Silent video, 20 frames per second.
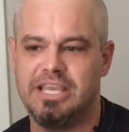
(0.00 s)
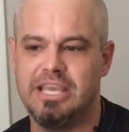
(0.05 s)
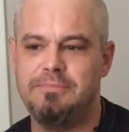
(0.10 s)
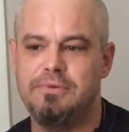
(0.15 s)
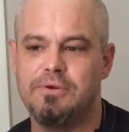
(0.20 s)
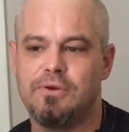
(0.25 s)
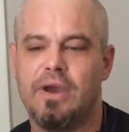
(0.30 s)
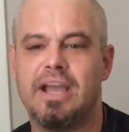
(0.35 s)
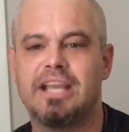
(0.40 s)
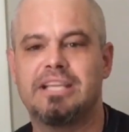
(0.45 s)

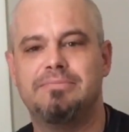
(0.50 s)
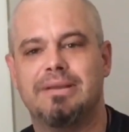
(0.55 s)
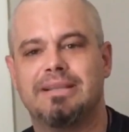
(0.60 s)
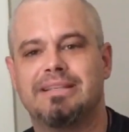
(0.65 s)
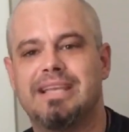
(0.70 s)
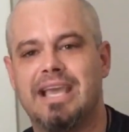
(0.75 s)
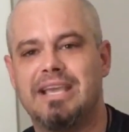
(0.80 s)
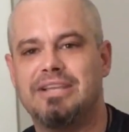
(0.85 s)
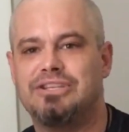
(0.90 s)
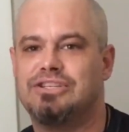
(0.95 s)

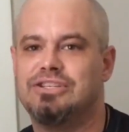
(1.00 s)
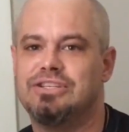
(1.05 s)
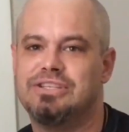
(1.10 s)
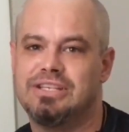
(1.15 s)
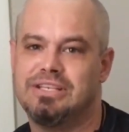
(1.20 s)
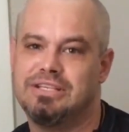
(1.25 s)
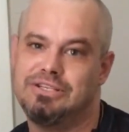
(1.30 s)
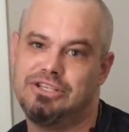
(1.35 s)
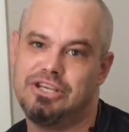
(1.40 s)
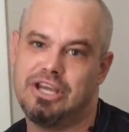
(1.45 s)
contradicting
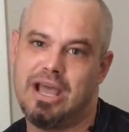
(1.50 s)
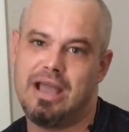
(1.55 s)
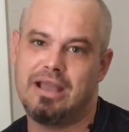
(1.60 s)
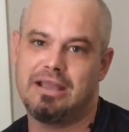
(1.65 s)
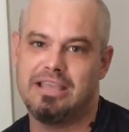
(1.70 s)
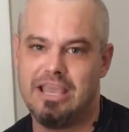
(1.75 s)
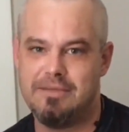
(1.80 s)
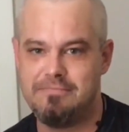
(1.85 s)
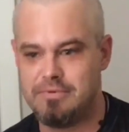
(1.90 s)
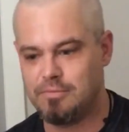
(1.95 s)
statements that
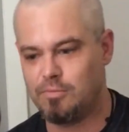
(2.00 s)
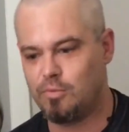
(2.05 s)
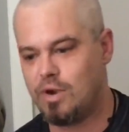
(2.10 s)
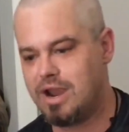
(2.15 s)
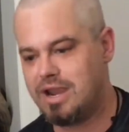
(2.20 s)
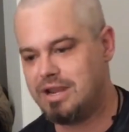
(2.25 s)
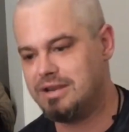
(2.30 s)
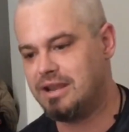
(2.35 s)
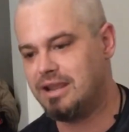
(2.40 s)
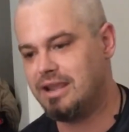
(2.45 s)
he
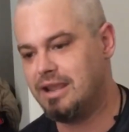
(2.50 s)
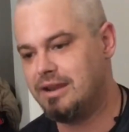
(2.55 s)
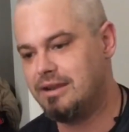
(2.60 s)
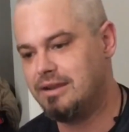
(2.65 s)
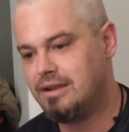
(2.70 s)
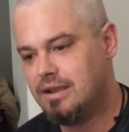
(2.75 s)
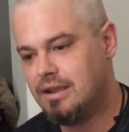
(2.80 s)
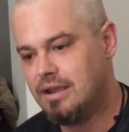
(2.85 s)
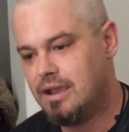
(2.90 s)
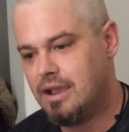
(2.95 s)
consistently
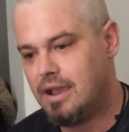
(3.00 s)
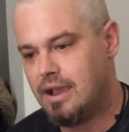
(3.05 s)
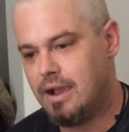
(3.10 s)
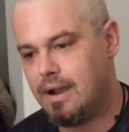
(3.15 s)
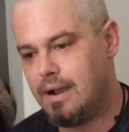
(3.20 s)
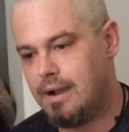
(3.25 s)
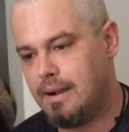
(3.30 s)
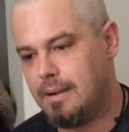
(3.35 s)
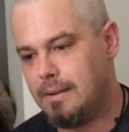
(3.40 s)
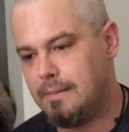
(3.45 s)
make
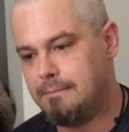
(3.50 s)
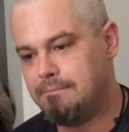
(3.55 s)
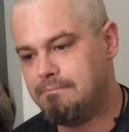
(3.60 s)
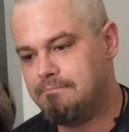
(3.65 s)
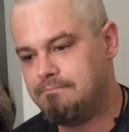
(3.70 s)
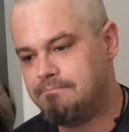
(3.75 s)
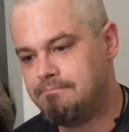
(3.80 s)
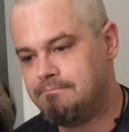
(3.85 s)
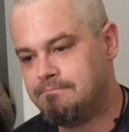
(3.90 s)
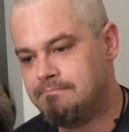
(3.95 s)
and
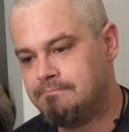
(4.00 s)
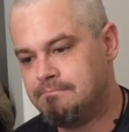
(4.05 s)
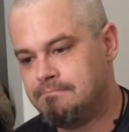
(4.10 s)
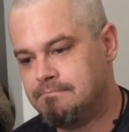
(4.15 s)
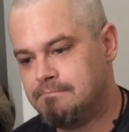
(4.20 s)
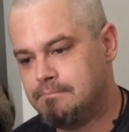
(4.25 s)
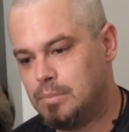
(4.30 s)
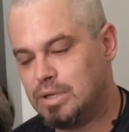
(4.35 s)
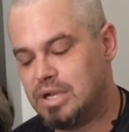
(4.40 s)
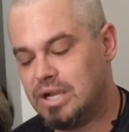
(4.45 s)
have to eat
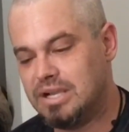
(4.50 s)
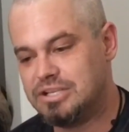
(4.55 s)
it.